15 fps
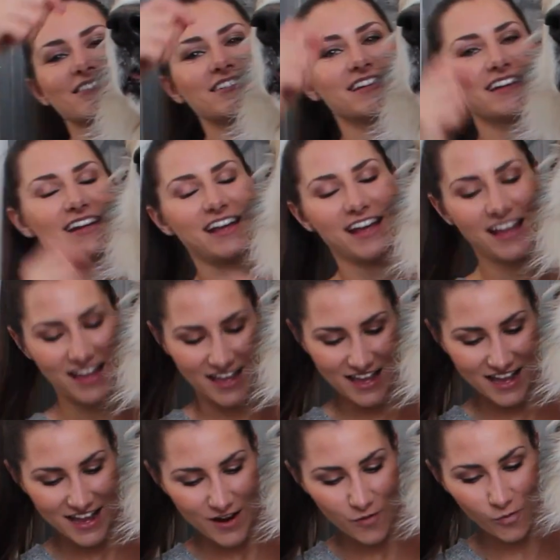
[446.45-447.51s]
are
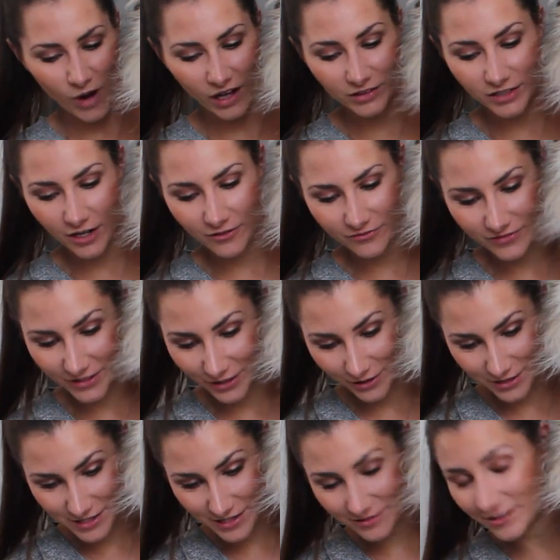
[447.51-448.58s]
well known for
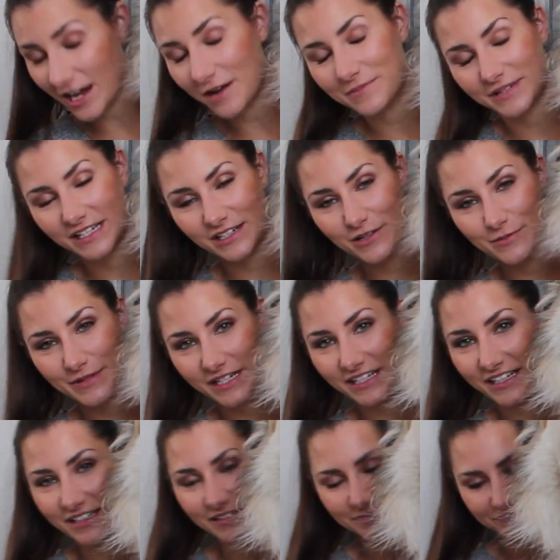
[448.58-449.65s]
also not being
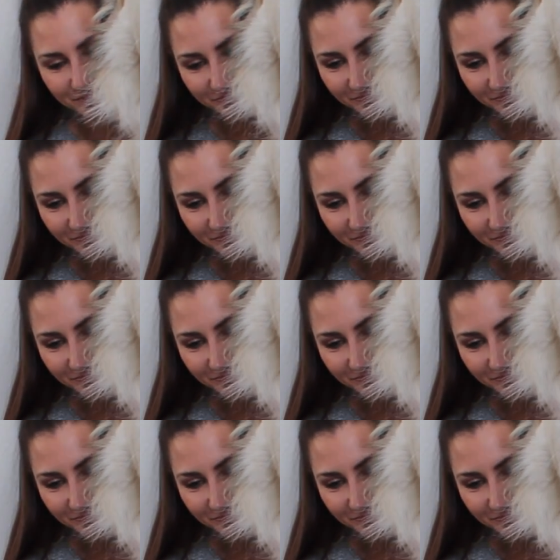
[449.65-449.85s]
obedient.